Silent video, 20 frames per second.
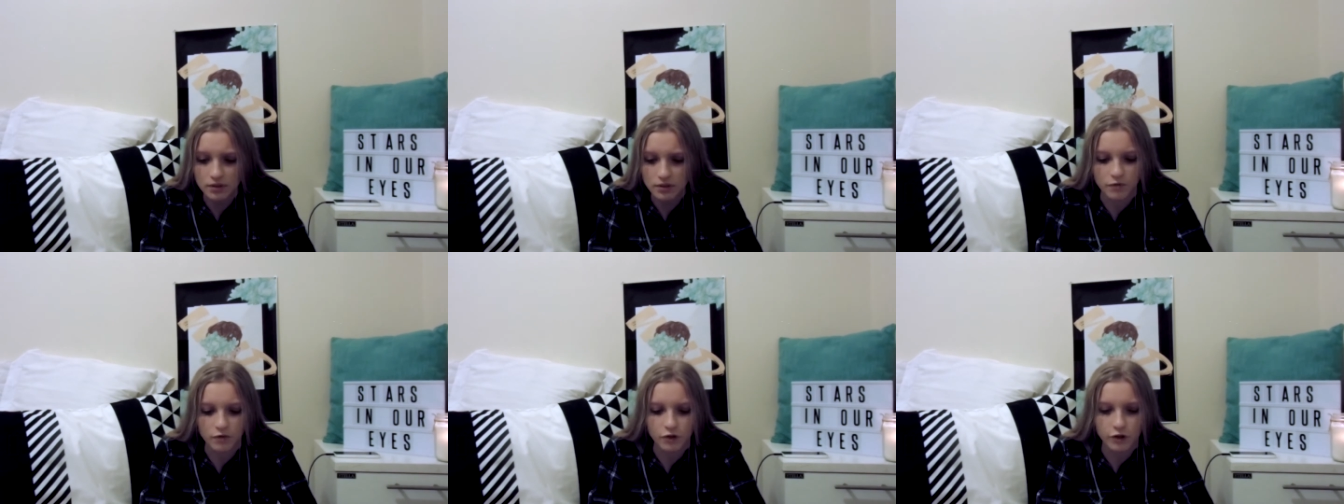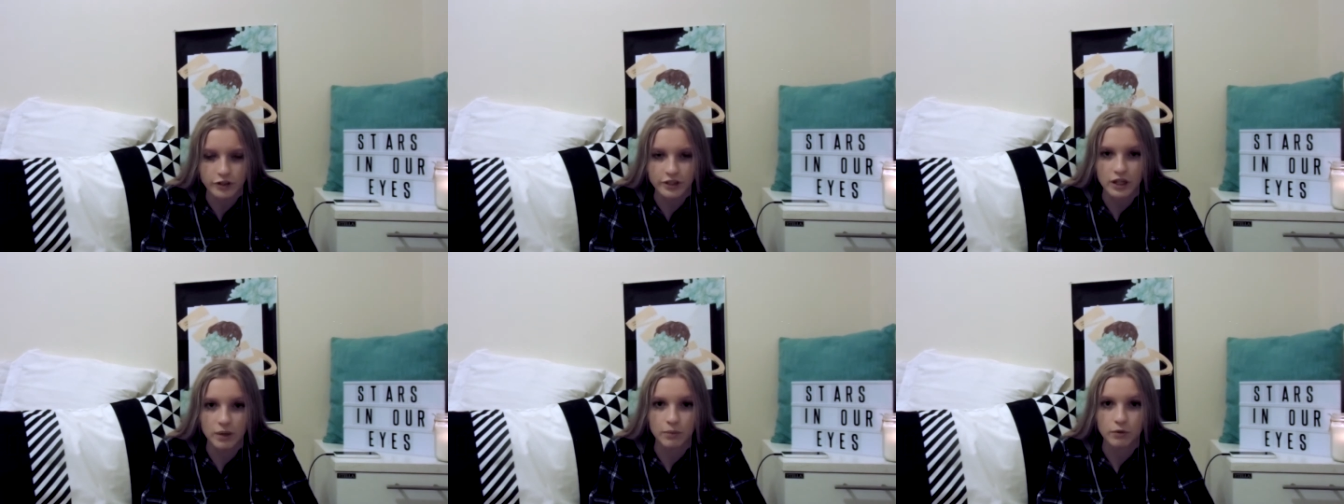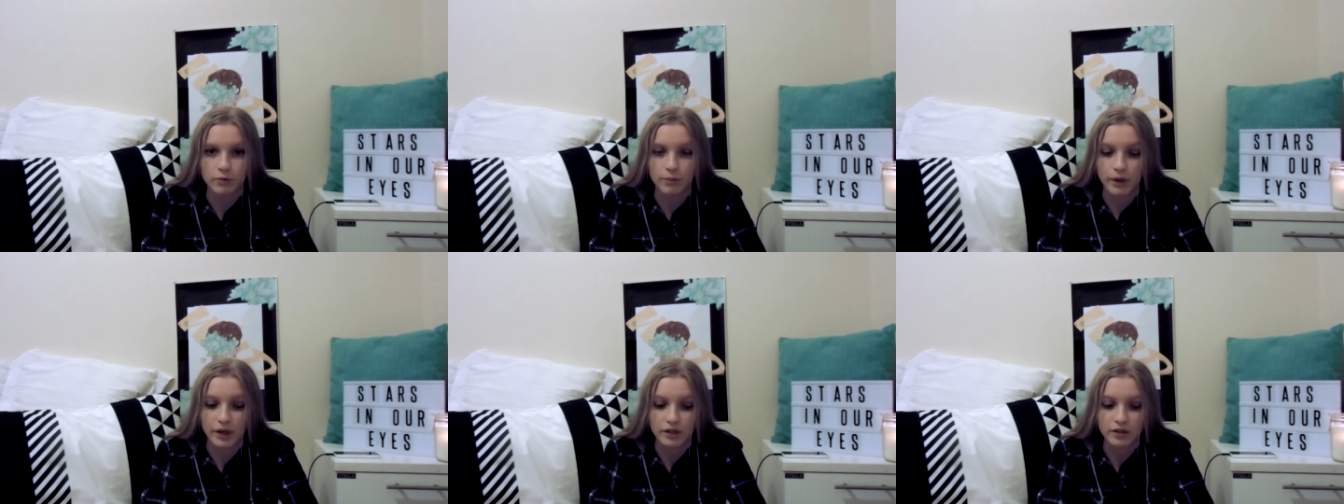For example,
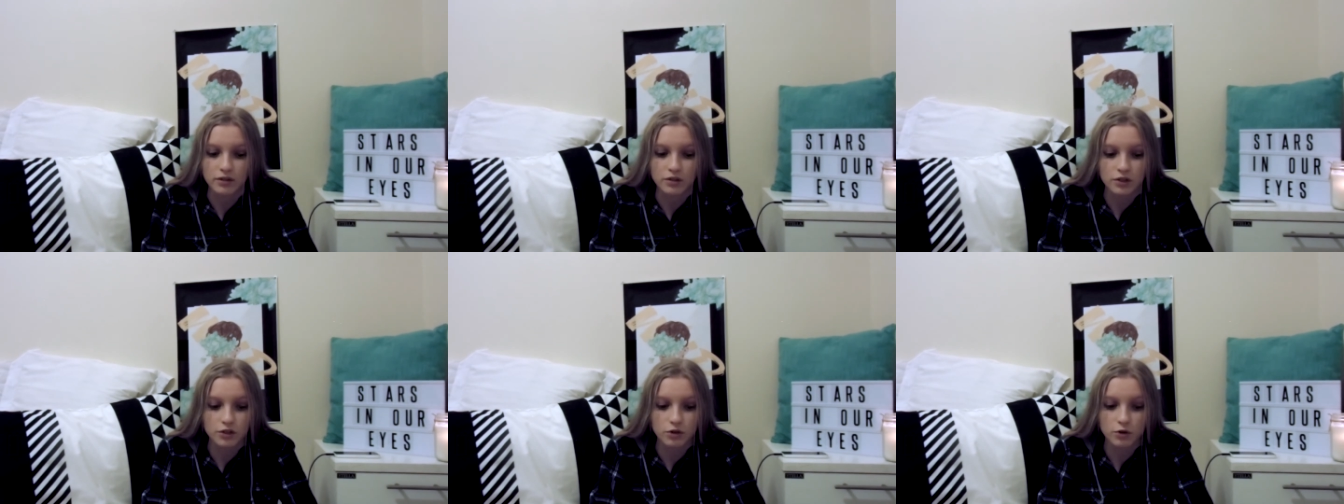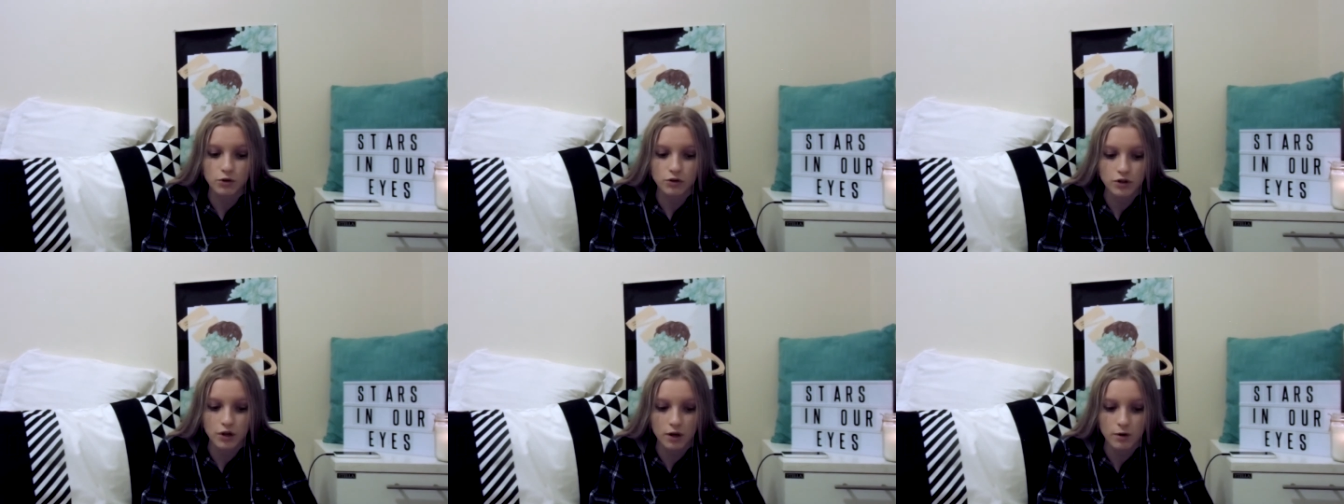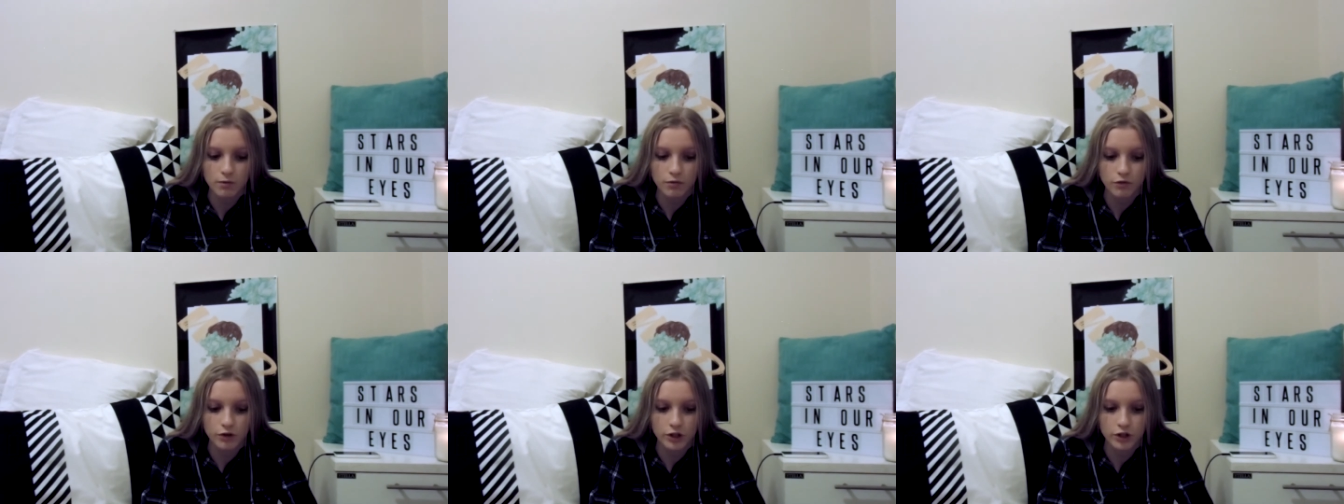my school
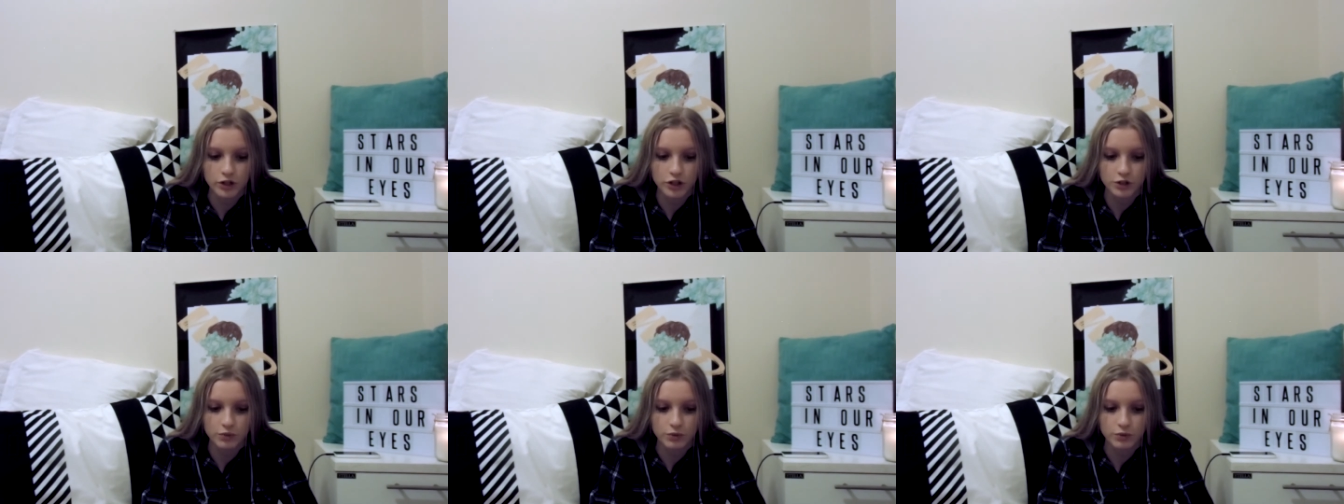term finished,